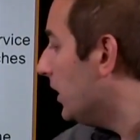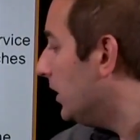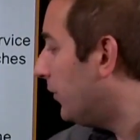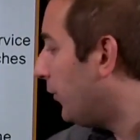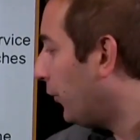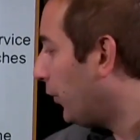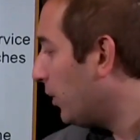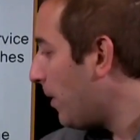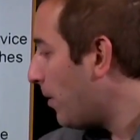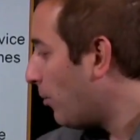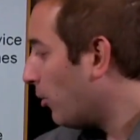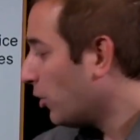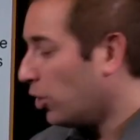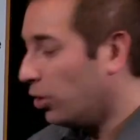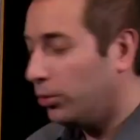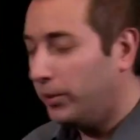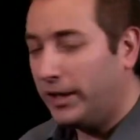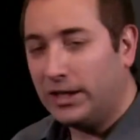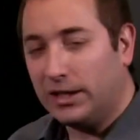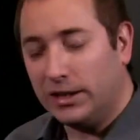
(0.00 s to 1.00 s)
If you remember
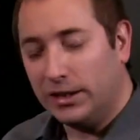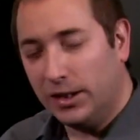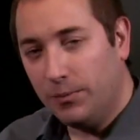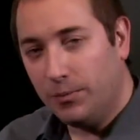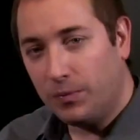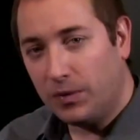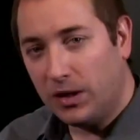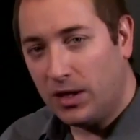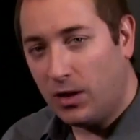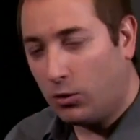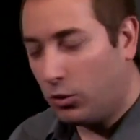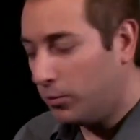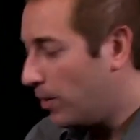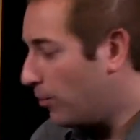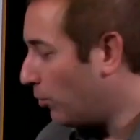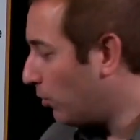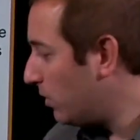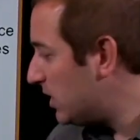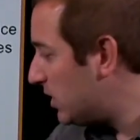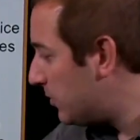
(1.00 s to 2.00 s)
correctly, in our
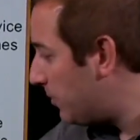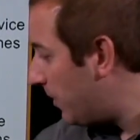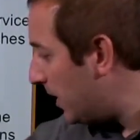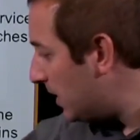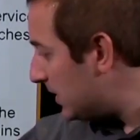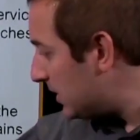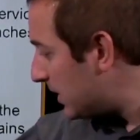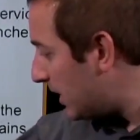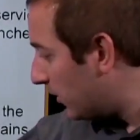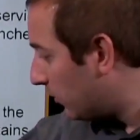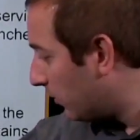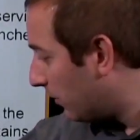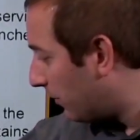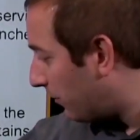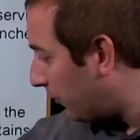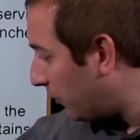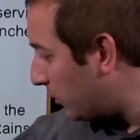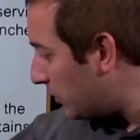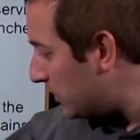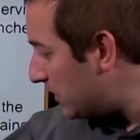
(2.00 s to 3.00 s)
memory space, at the
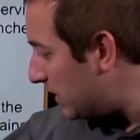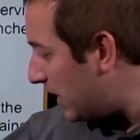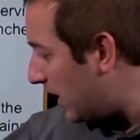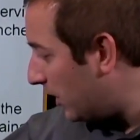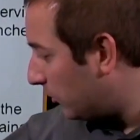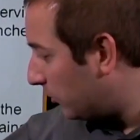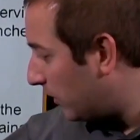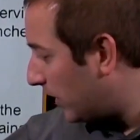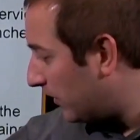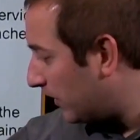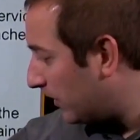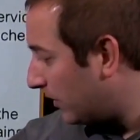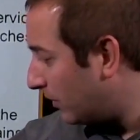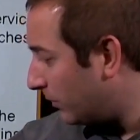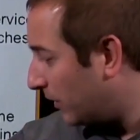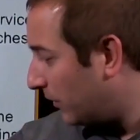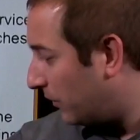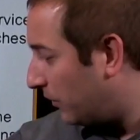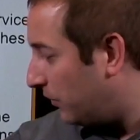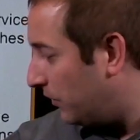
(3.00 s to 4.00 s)
first address, at
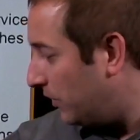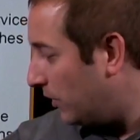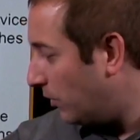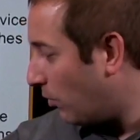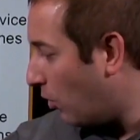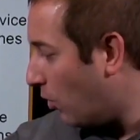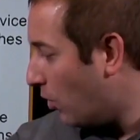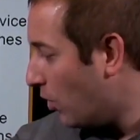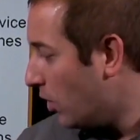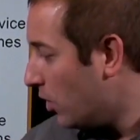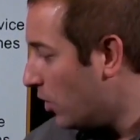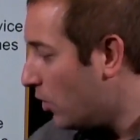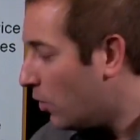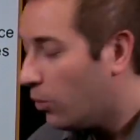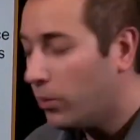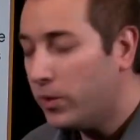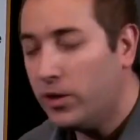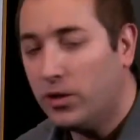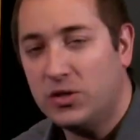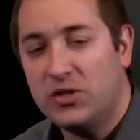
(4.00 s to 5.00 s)
address 0,
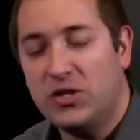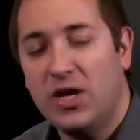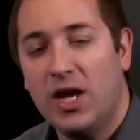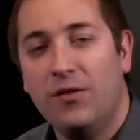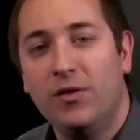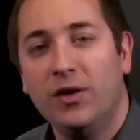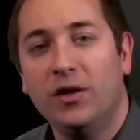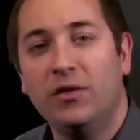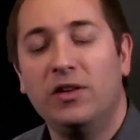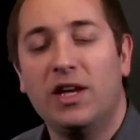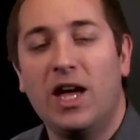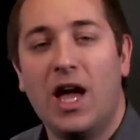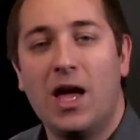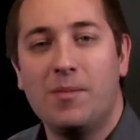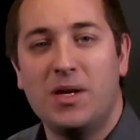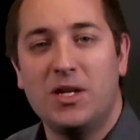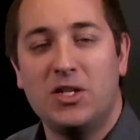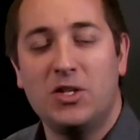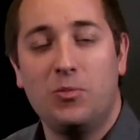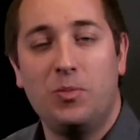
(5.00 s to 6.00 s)
we are saving the
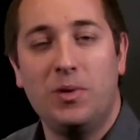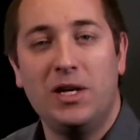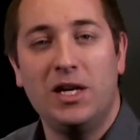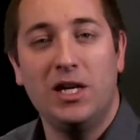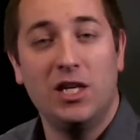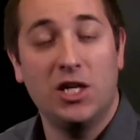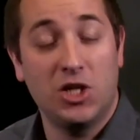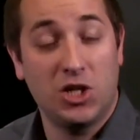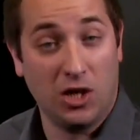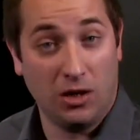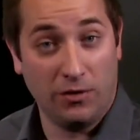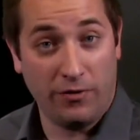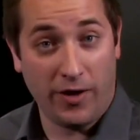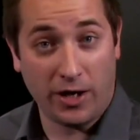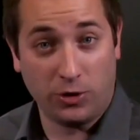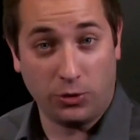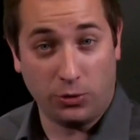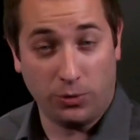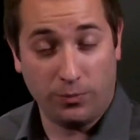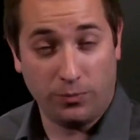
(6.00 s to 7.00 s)
MSP initial
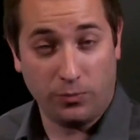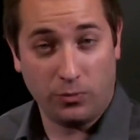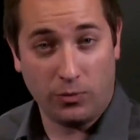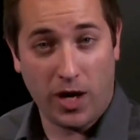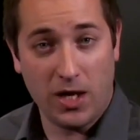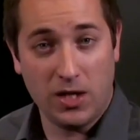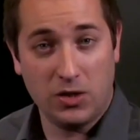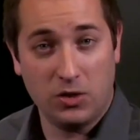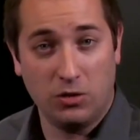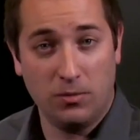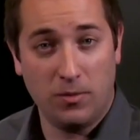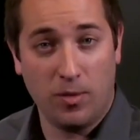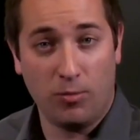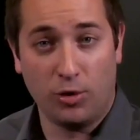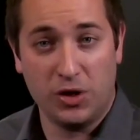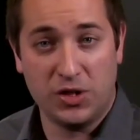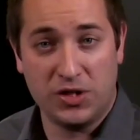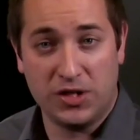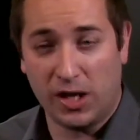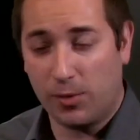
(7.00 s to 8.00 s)
vector, right? So the
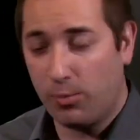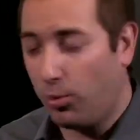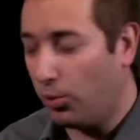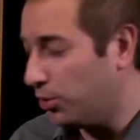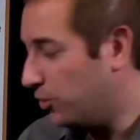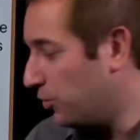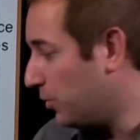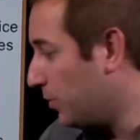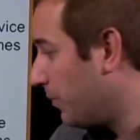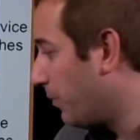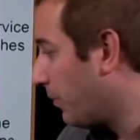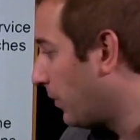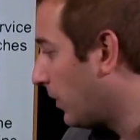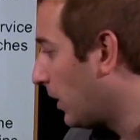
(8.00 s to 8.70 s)
memory stack pointer.